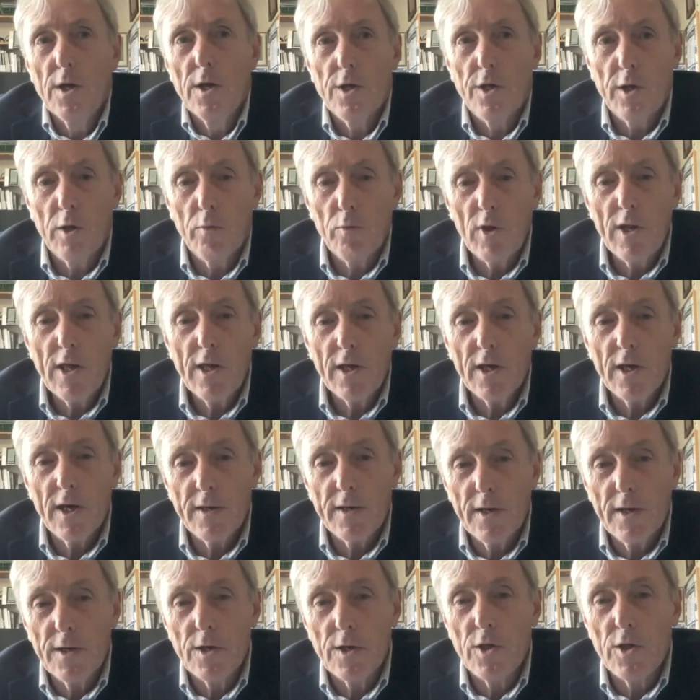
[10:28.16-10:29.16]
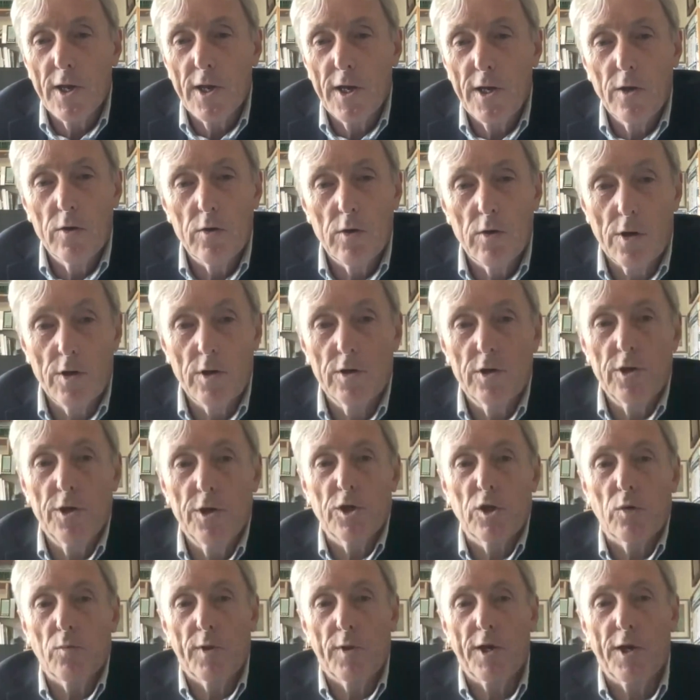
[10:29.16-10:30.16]
So you really can't understand a
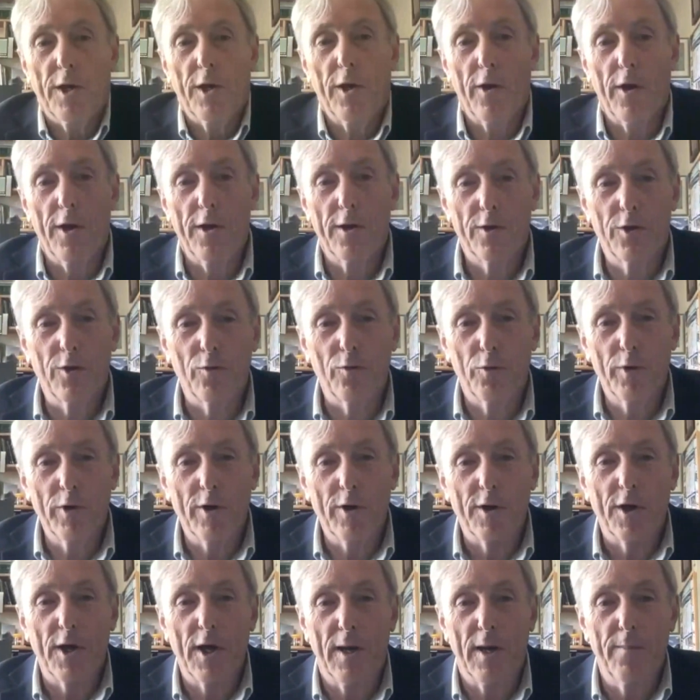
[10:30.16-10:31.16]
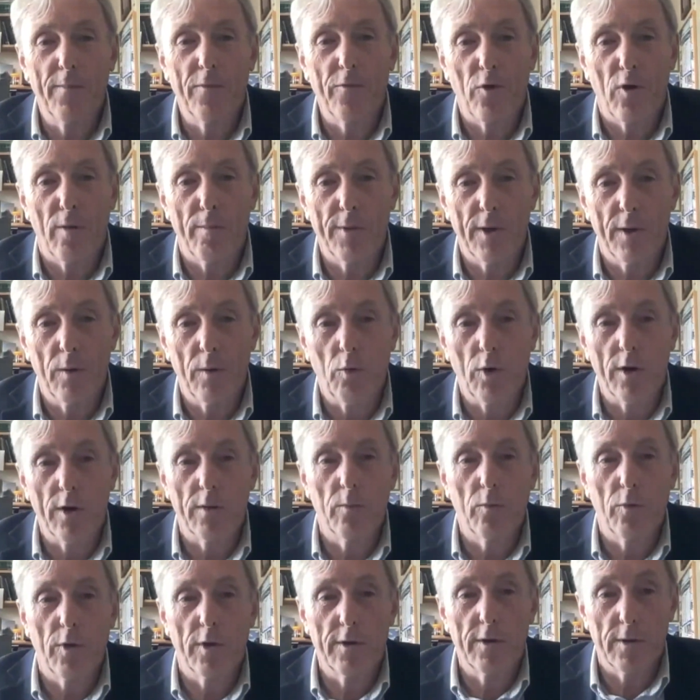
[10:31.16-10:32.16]
constitution without knowing sort of where it came from and
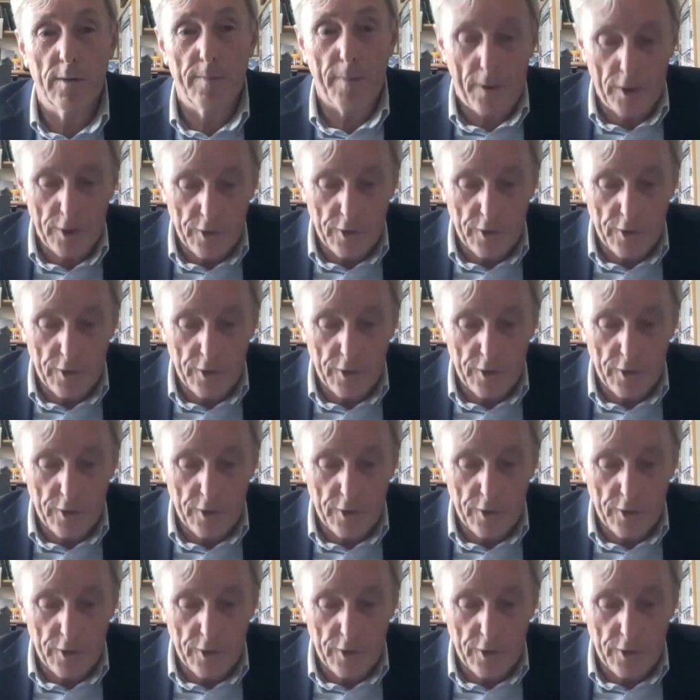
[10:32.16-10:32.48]
what it